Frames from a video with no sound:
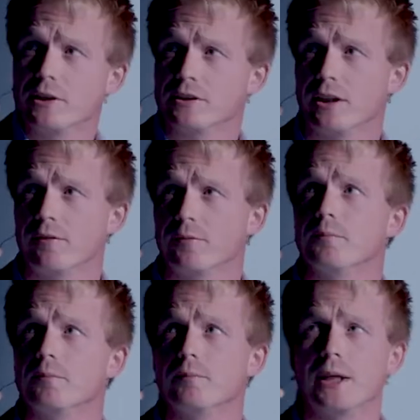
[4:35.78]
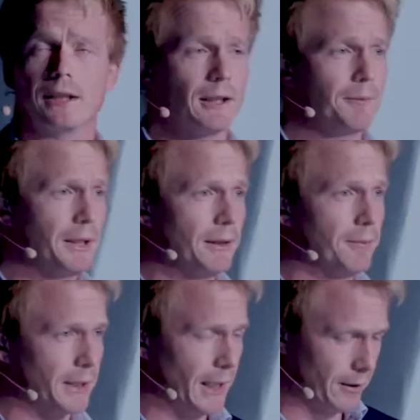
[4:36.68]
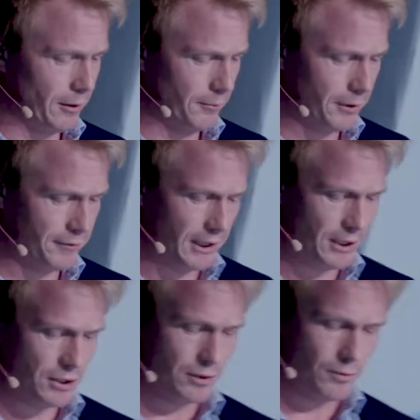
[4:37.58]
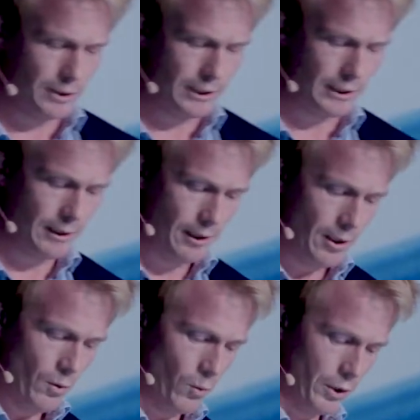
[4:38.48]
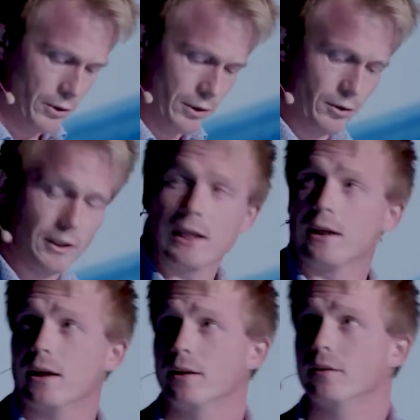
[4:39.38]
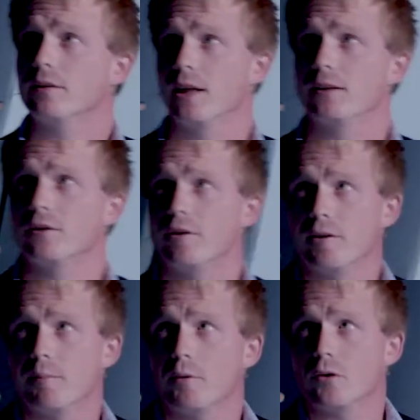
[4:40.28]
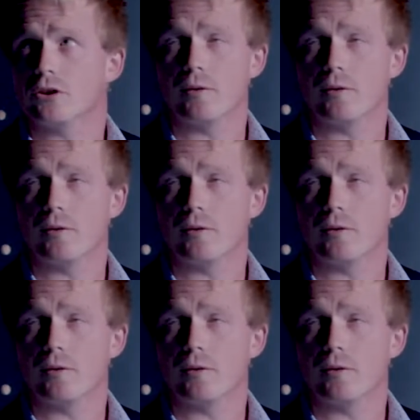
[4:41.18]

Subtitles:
instead of making a big mechanical modification, we wanted to take a data-driven approach